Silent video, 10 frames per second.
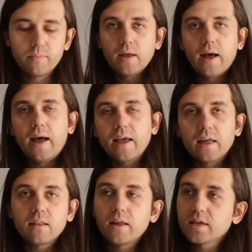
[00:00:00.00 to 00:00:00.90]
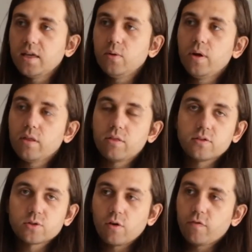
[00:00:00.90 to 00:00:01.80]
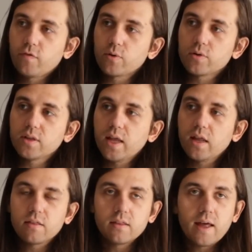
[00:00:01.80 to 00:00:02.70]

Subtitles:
I got lucky with the sort of focal length